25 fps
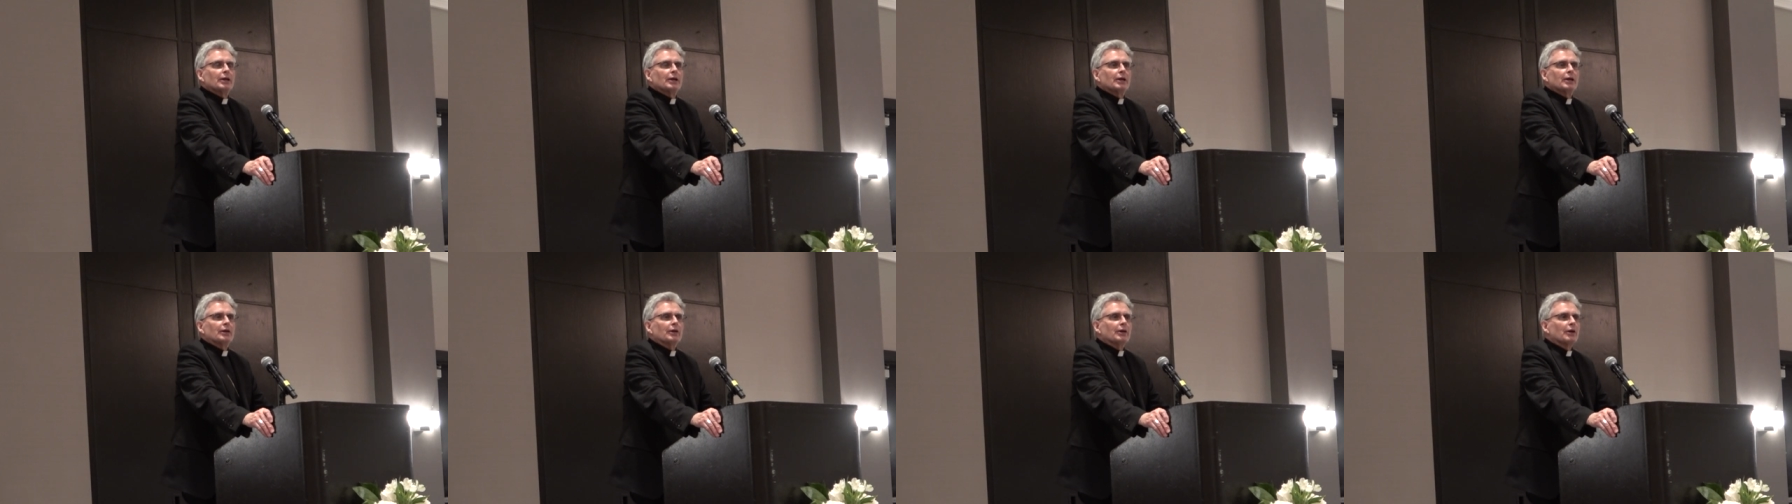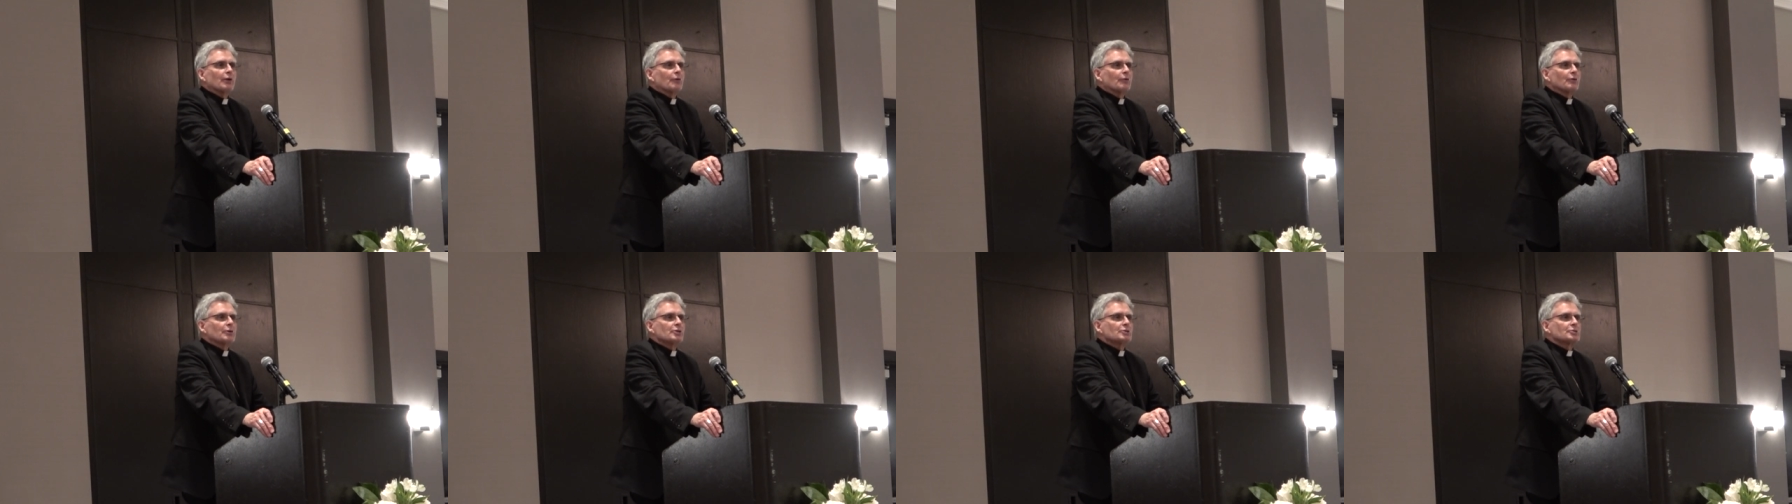and
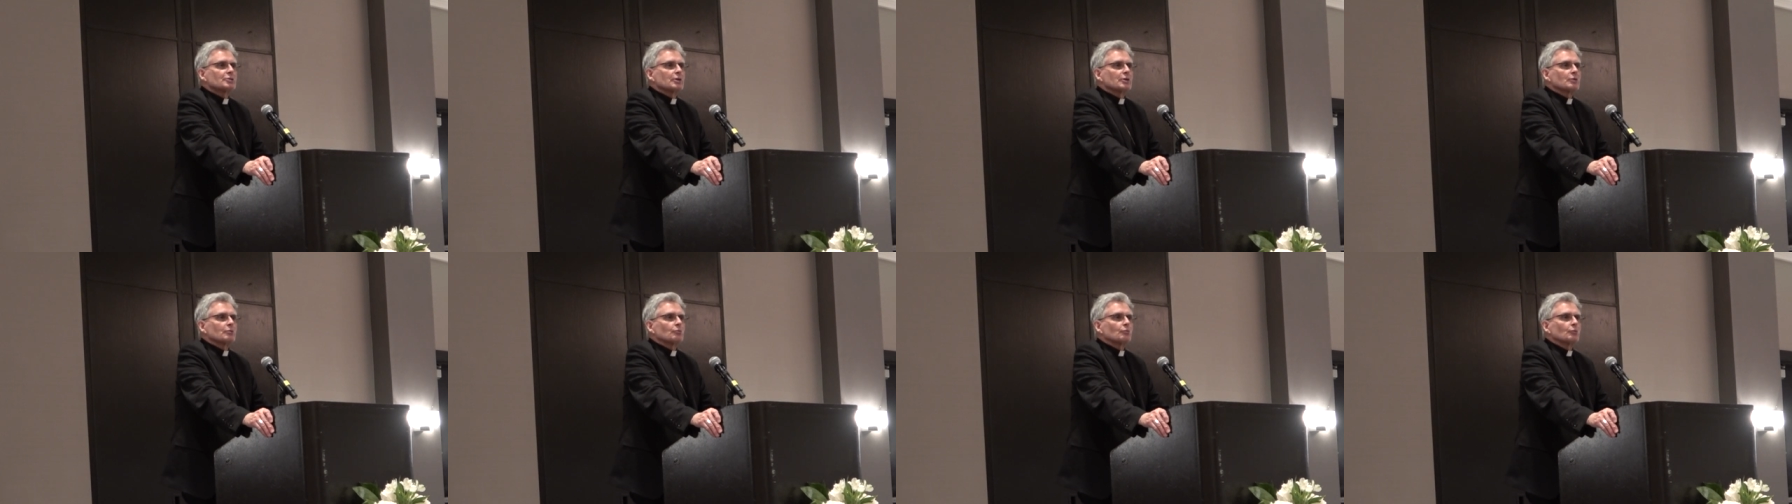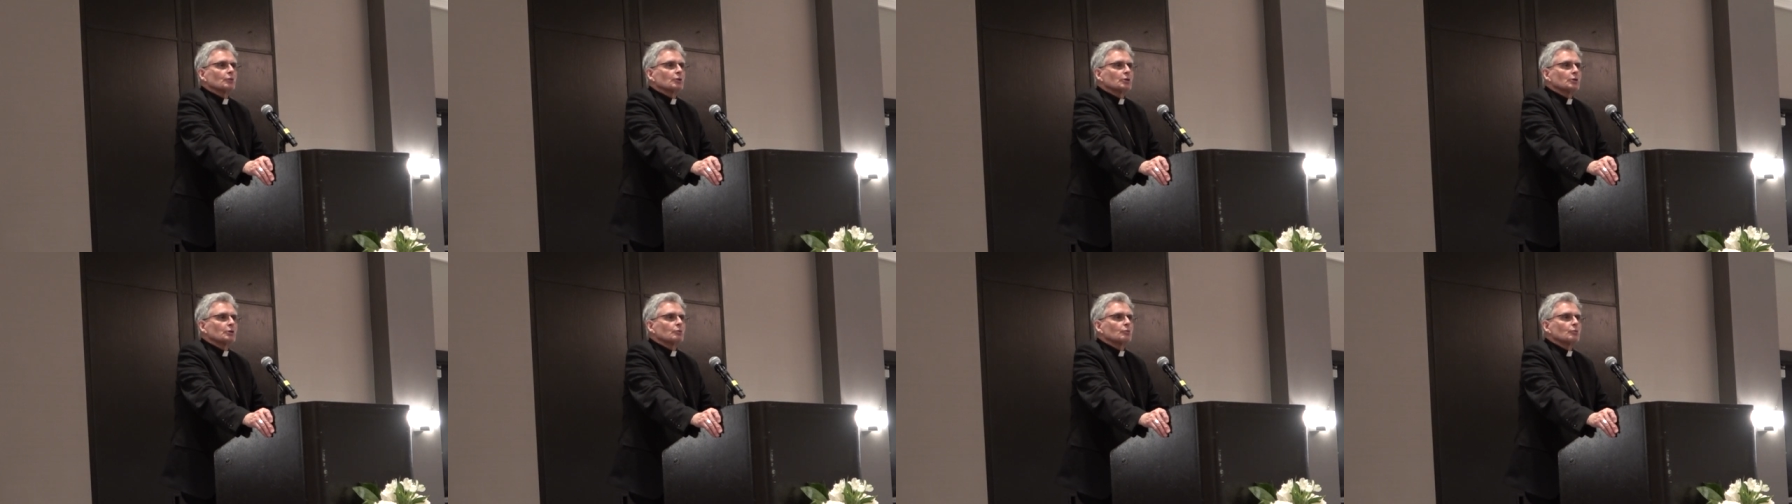areas that
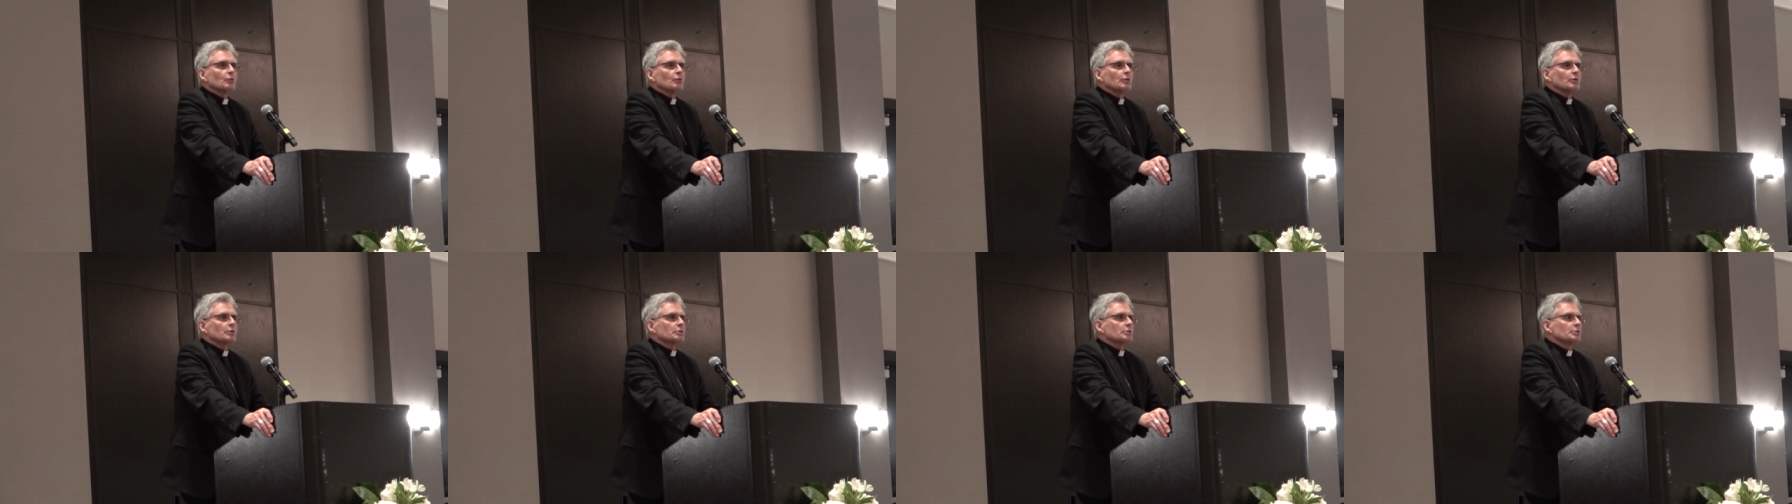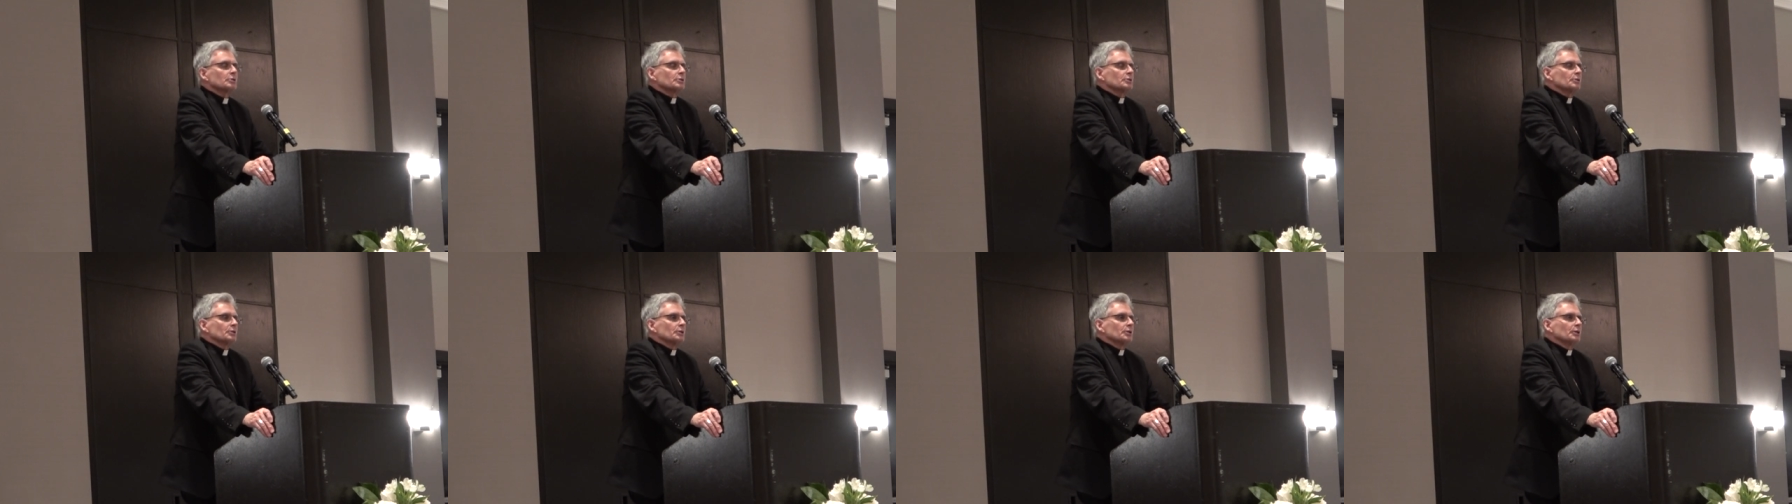really
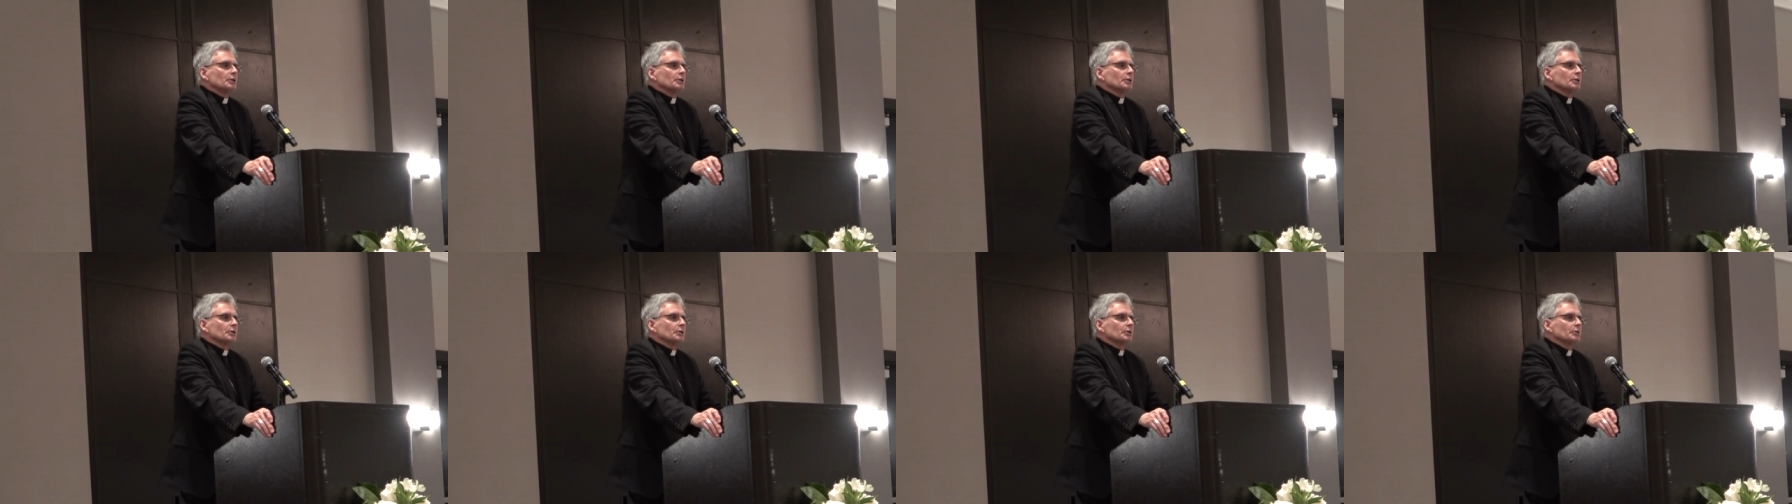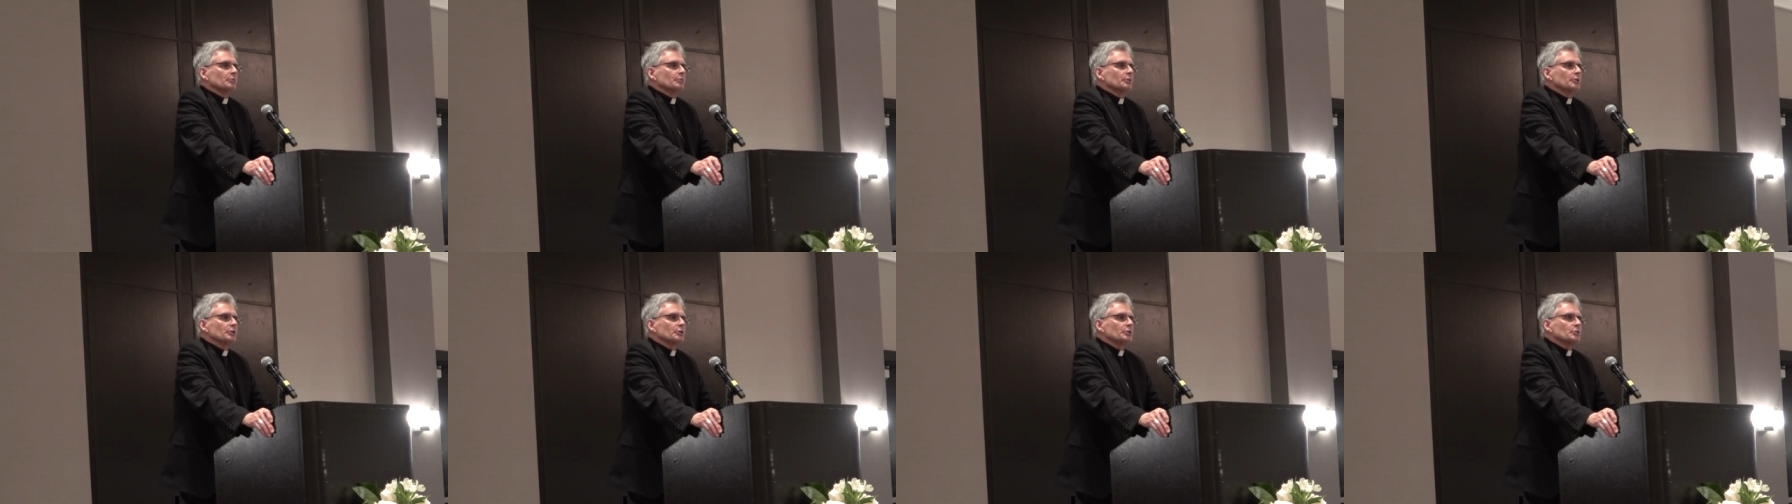weren't
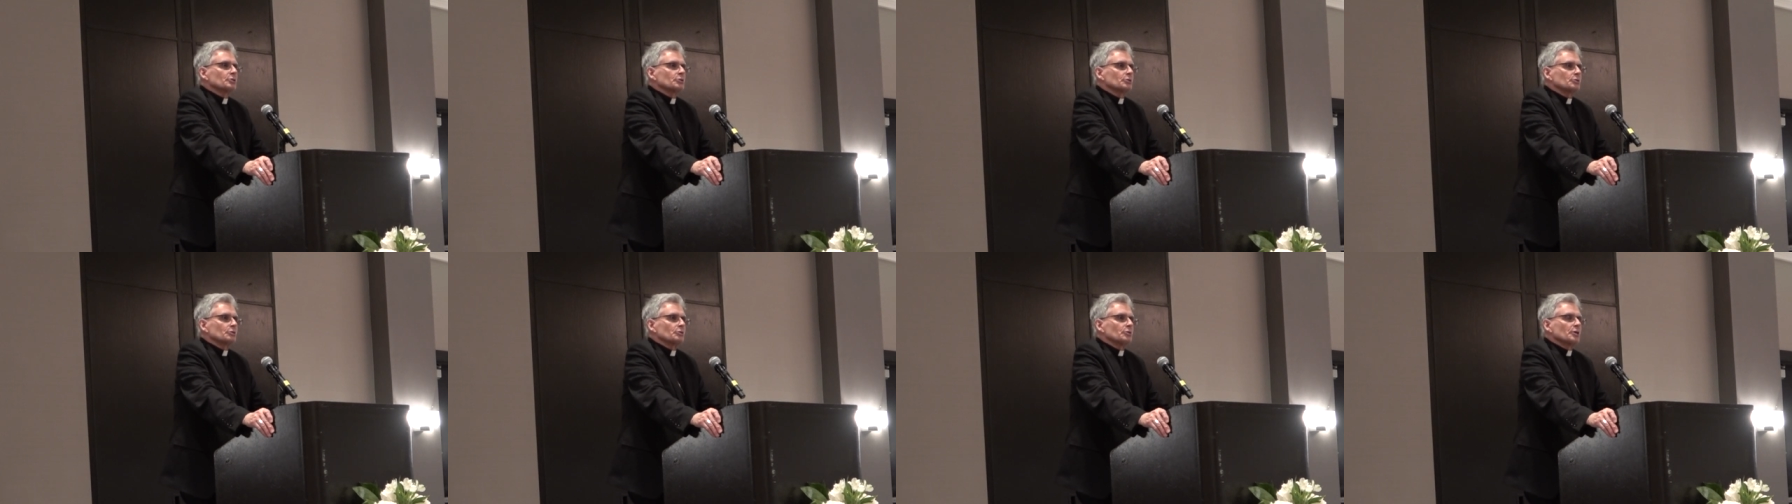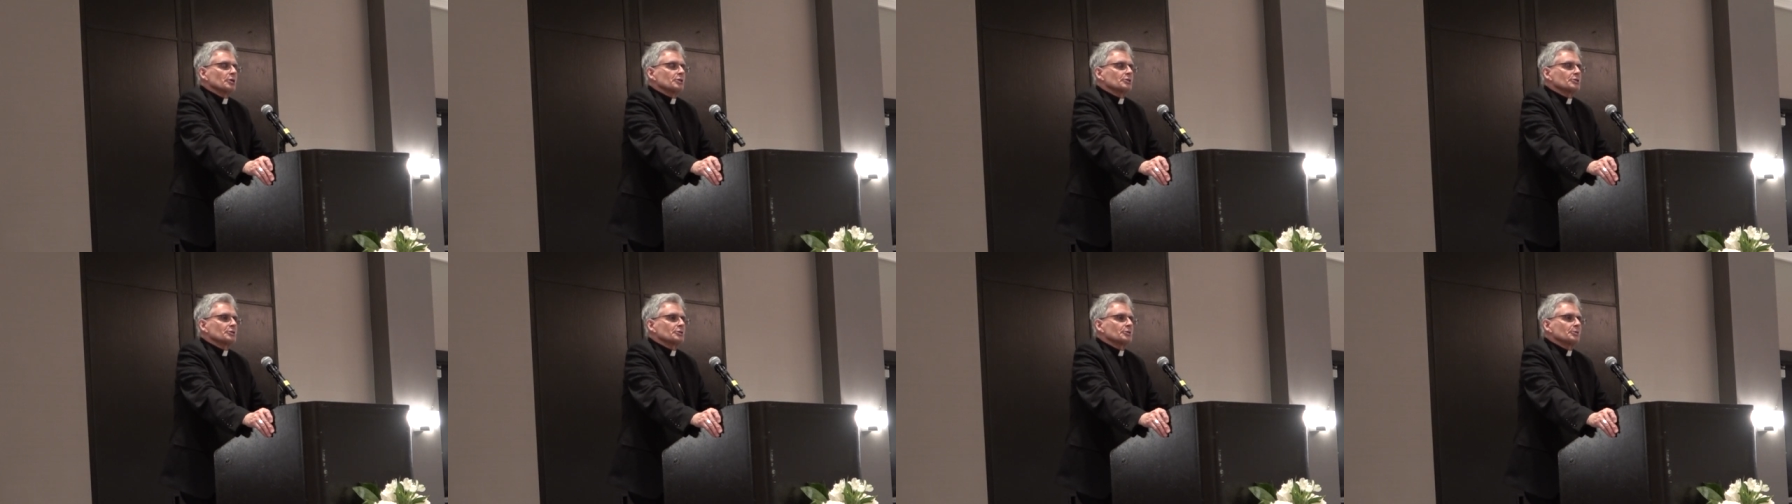committed to
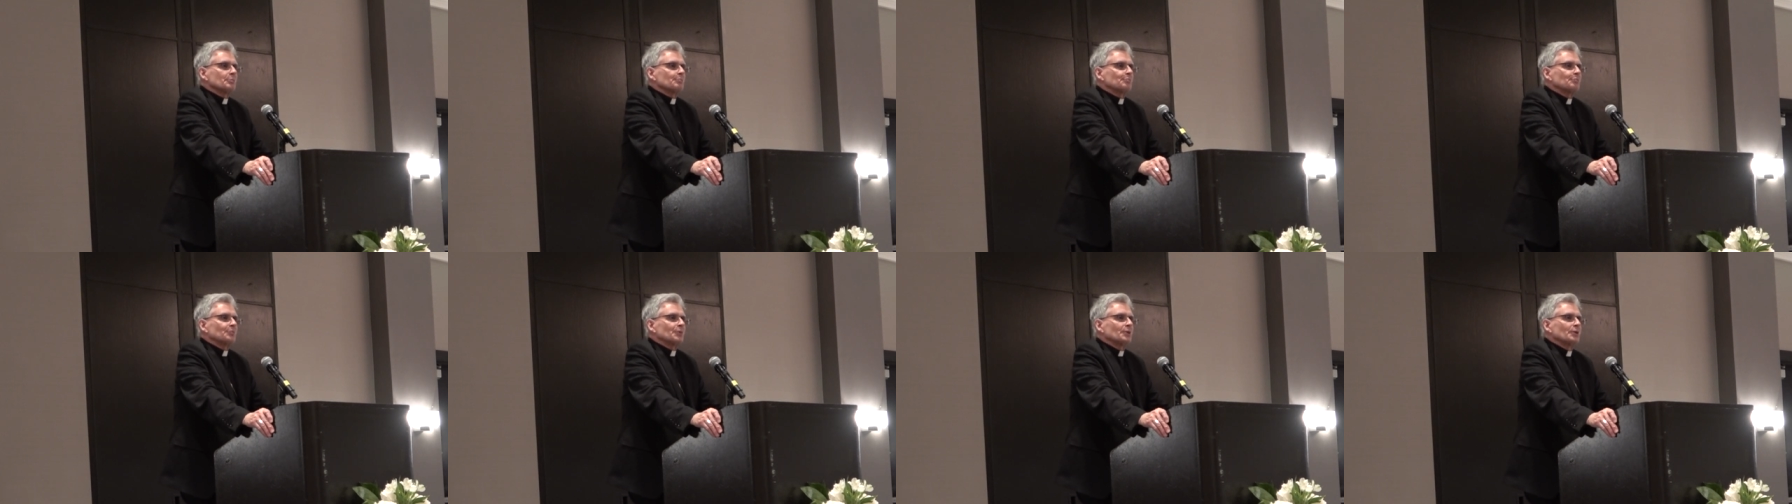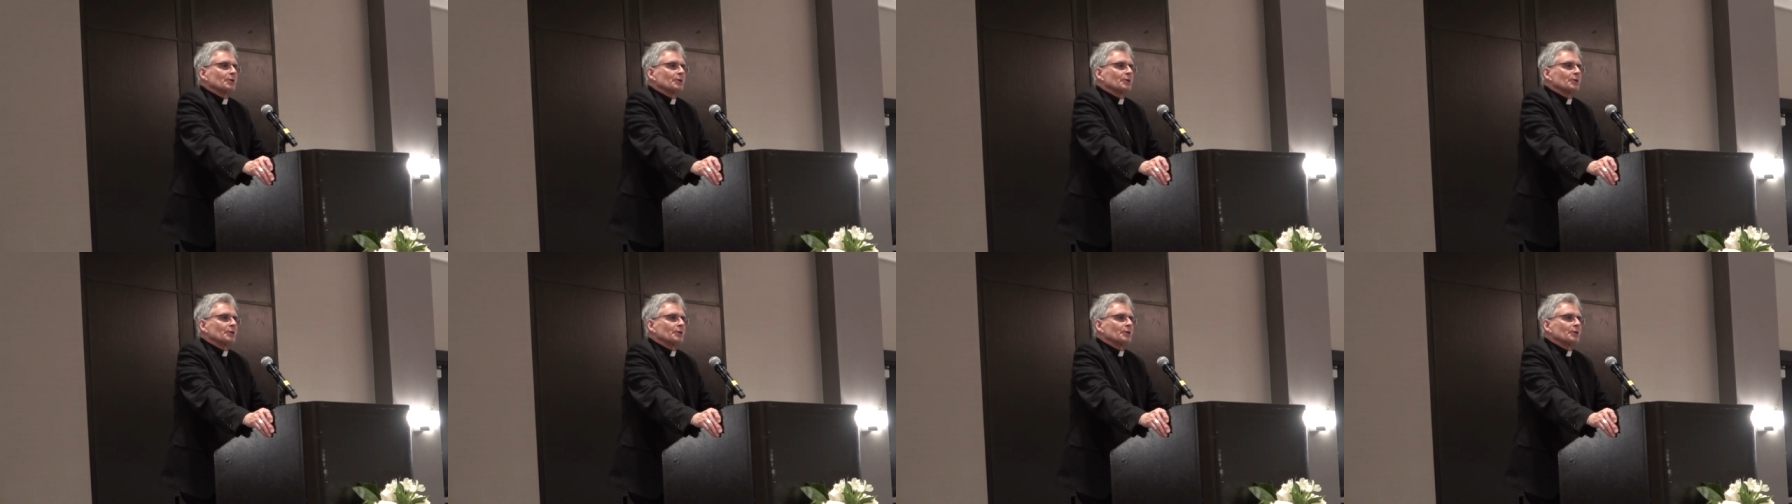Christ.